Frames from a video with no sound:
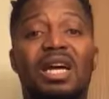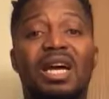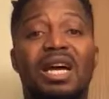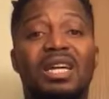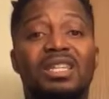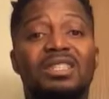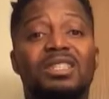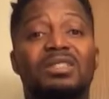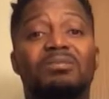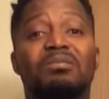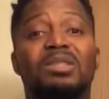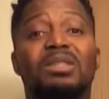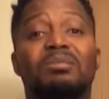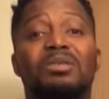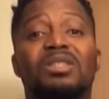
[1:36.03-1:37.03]
as
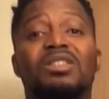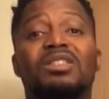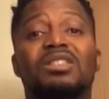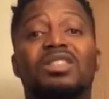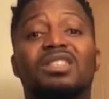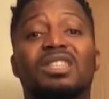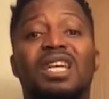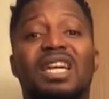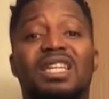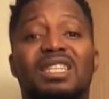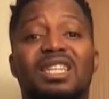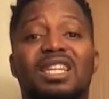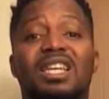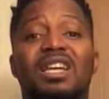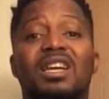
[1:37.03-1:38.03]
people in
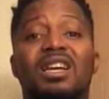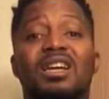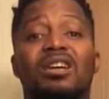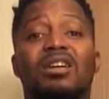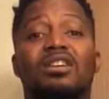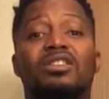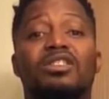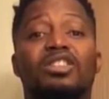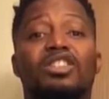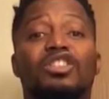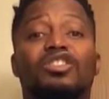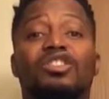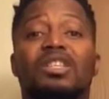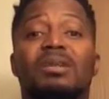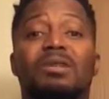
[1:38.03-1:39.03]
society continue
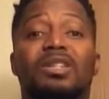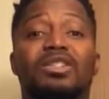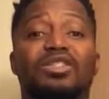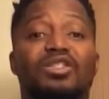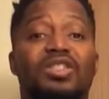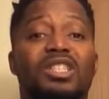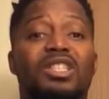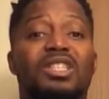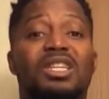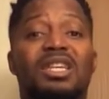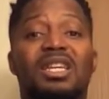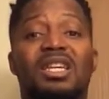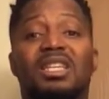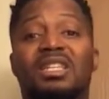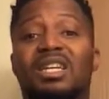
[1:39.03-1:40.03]
to demonstrate
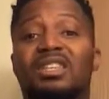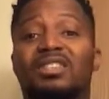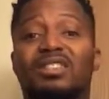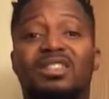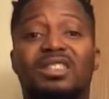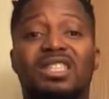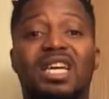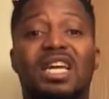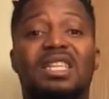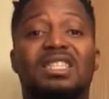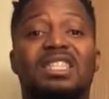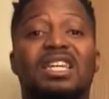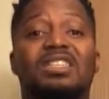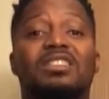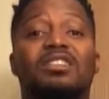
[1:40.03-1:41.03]
that society
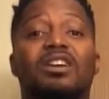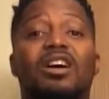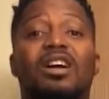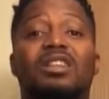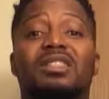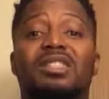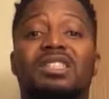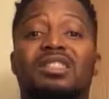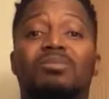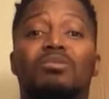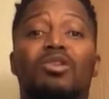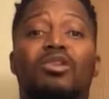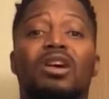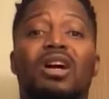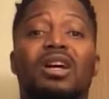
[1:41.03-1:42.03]
has lost its
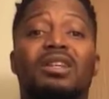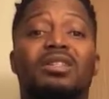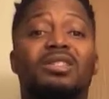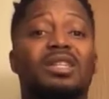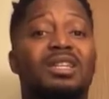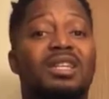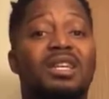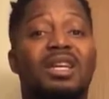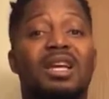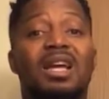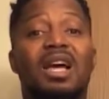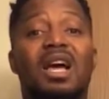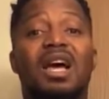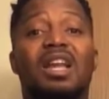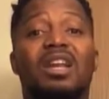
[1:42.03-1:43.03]
morals
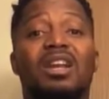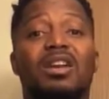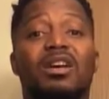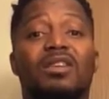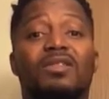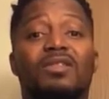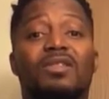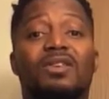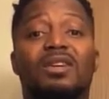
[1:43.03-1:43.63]
and love